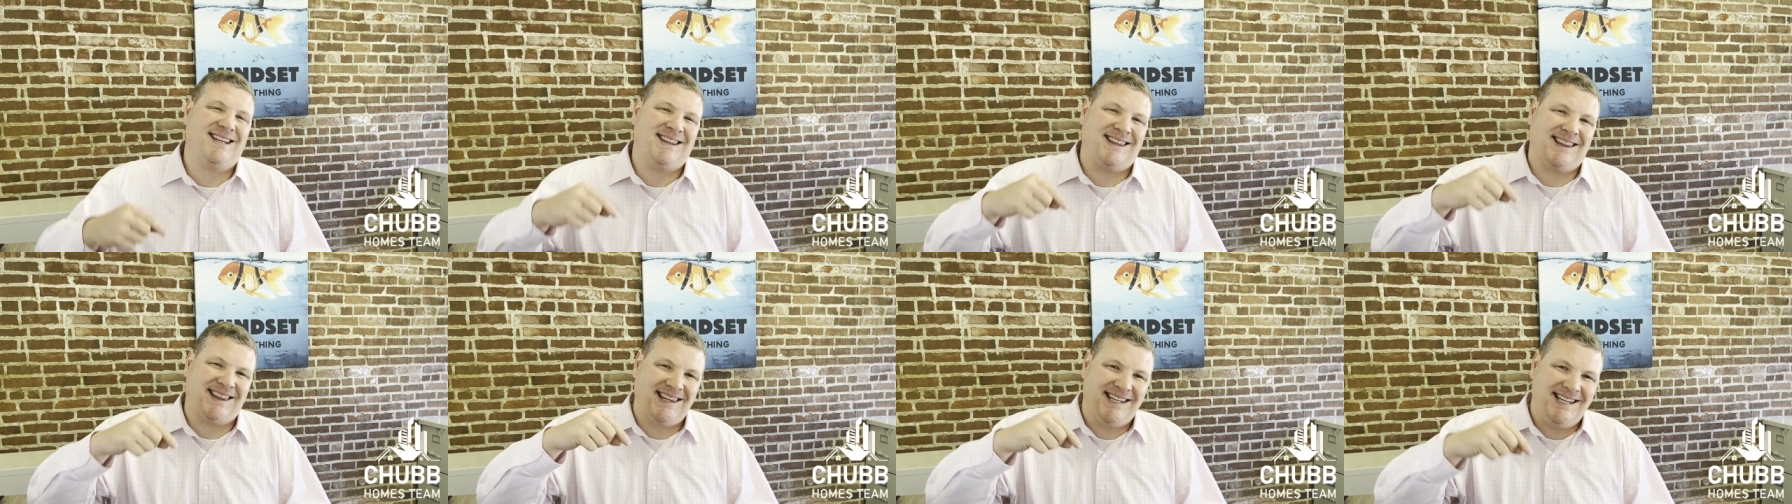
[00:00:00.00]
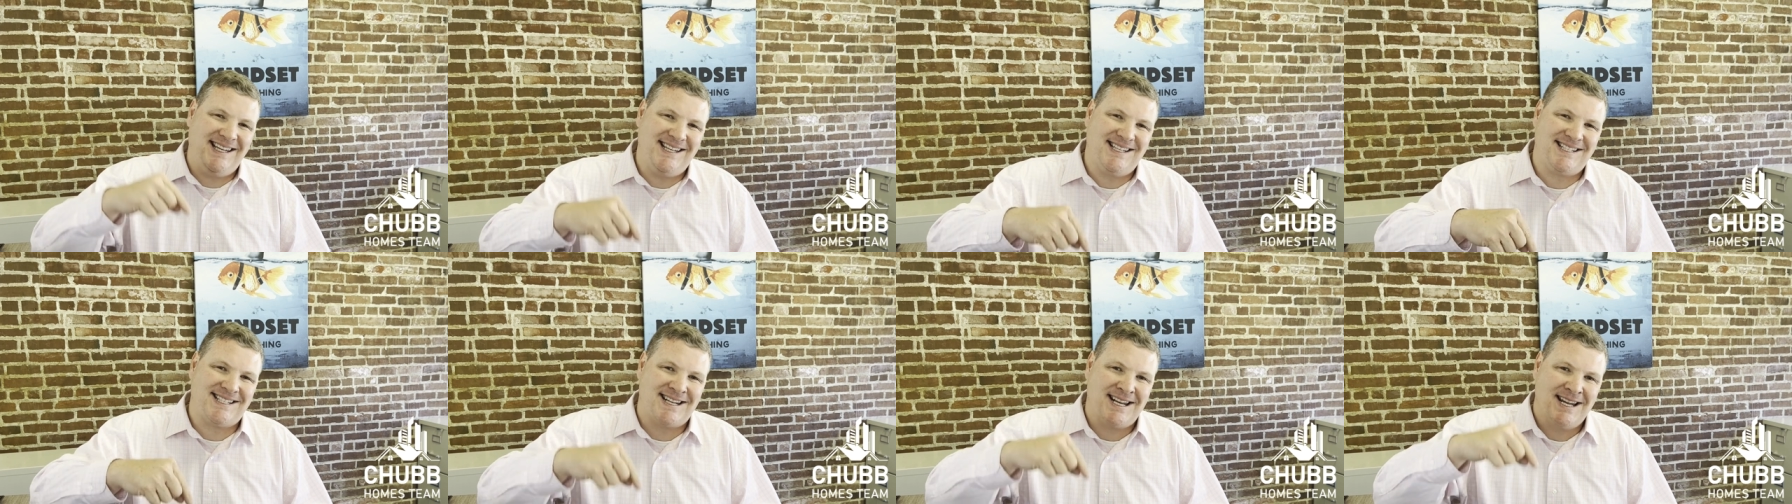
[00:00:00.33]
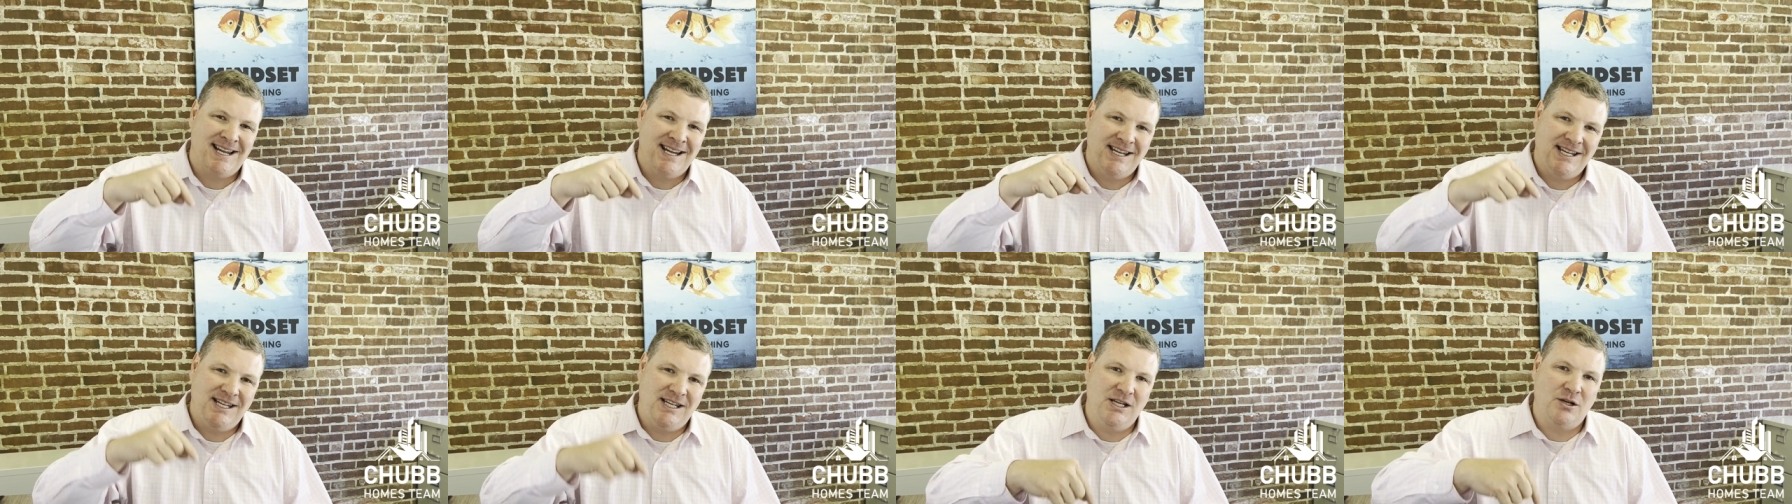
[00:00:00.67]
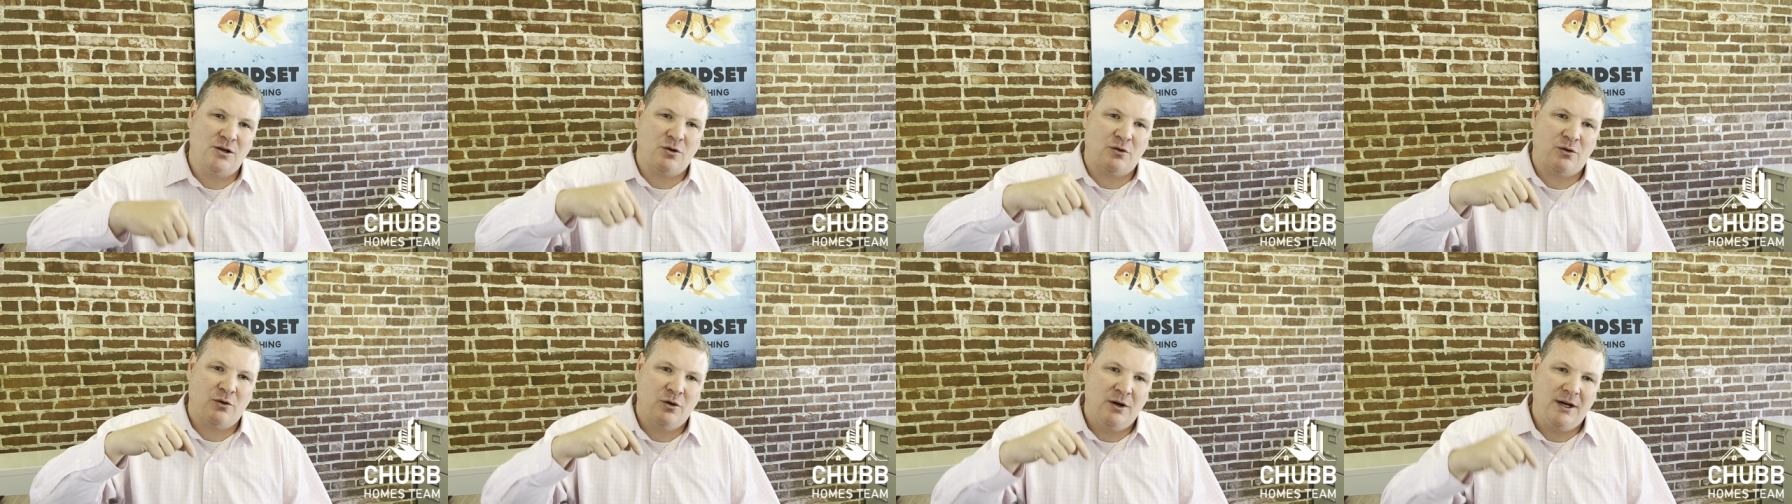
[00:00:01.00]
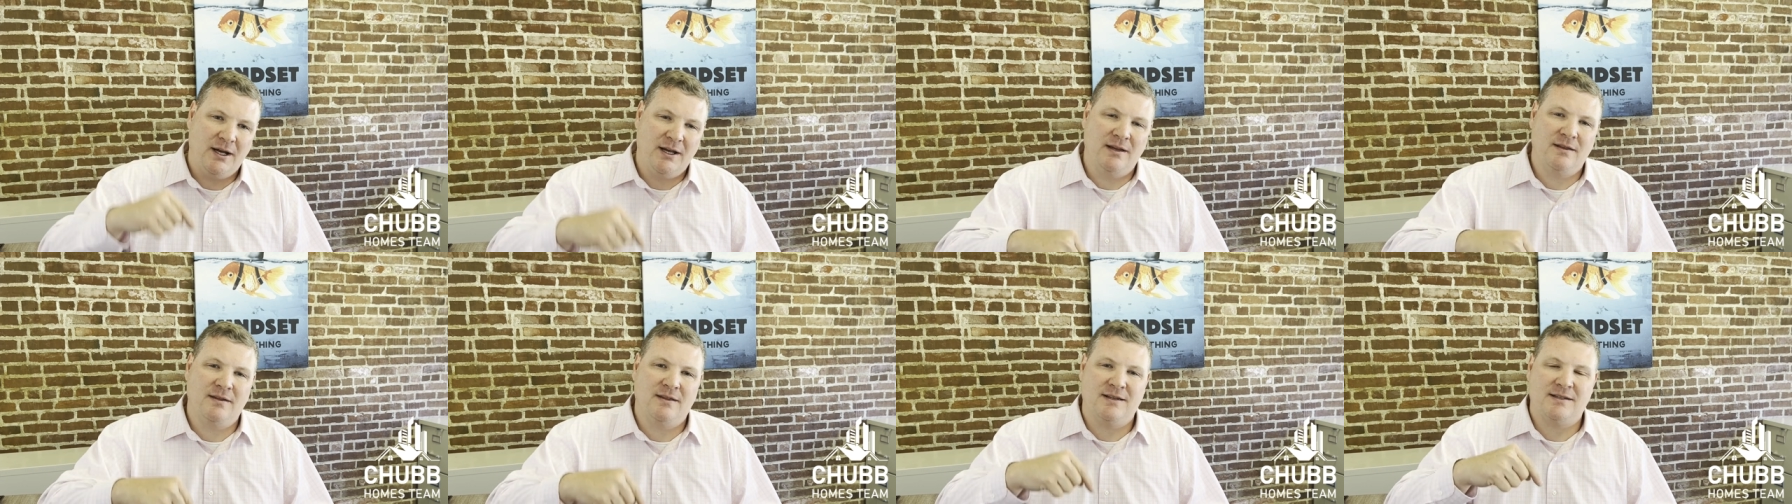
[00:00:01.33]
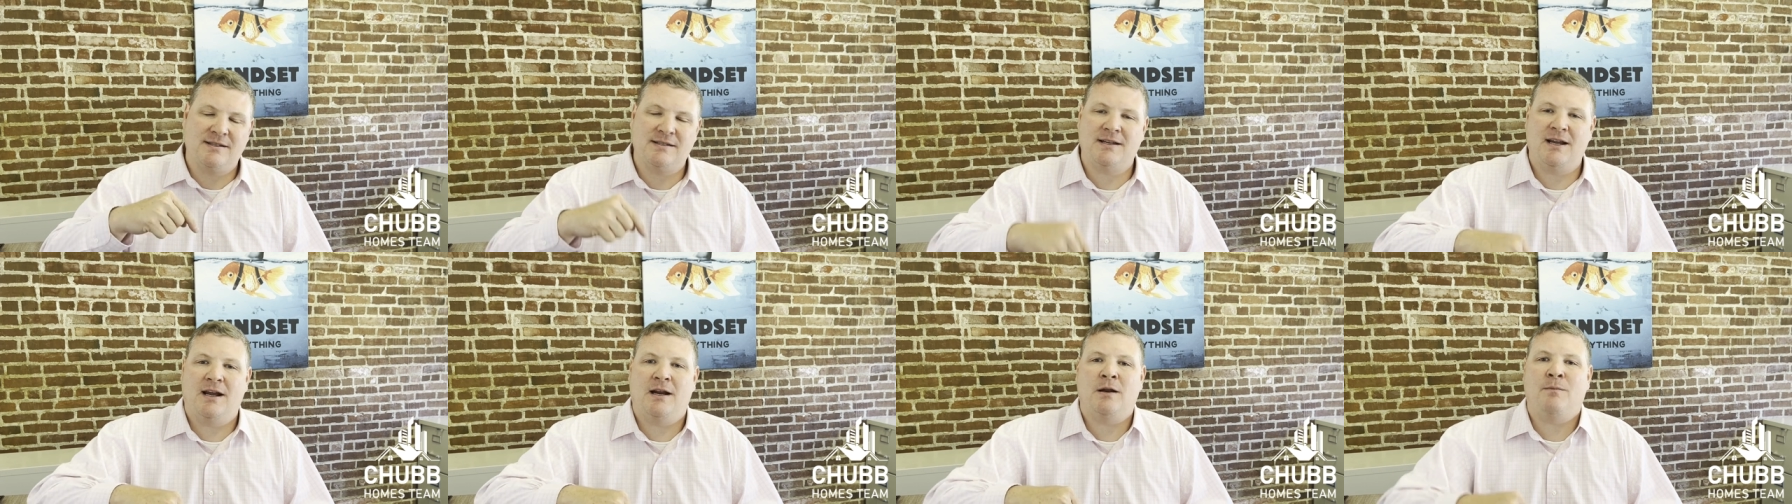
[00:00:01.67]
at least here in the
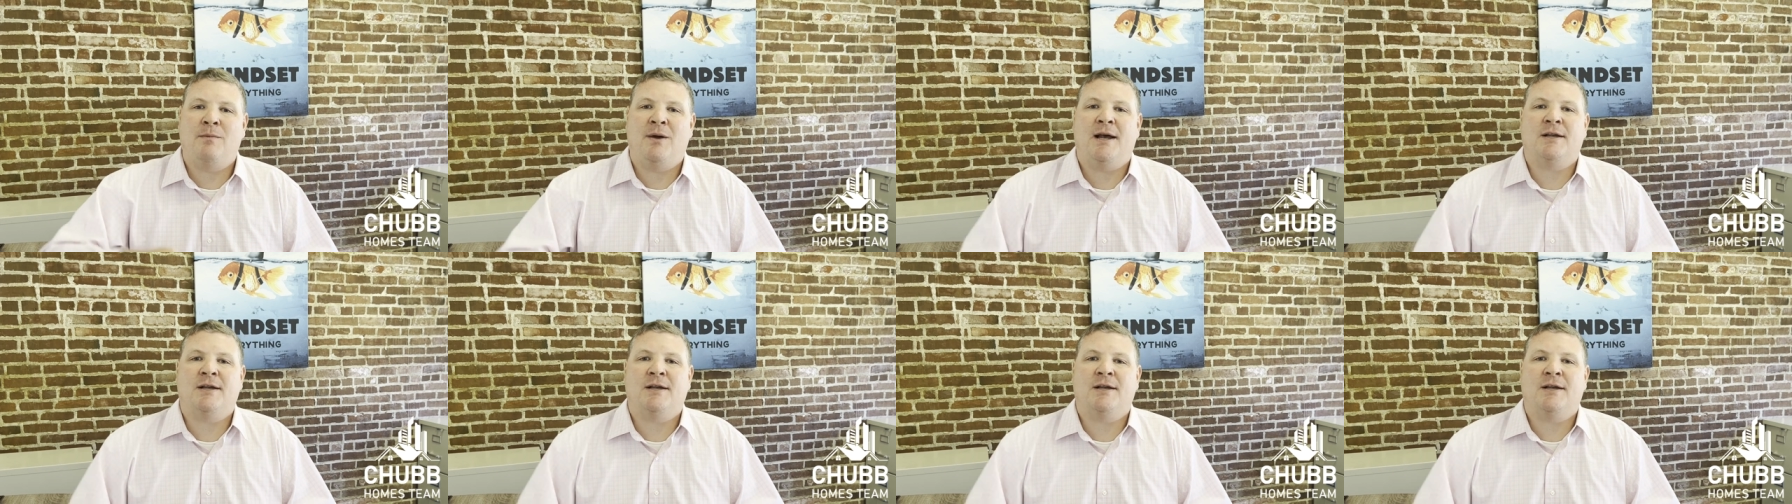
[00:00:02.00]
state of